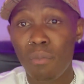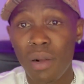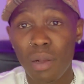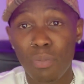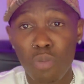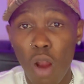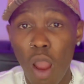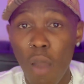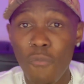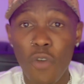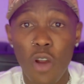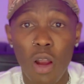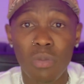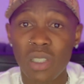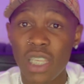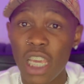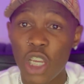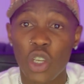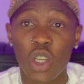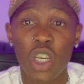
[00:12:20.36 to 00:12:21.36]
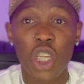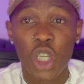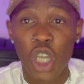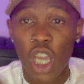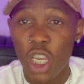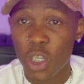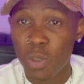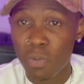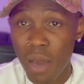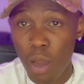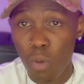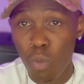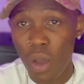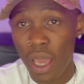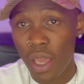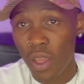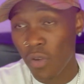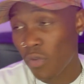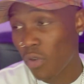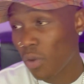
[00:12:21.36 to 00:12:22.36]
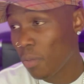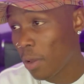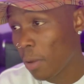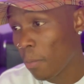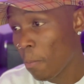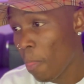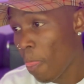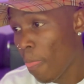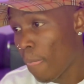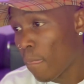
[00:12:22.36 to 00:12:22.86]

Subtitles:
Prop firms actually changed my way. You feel me?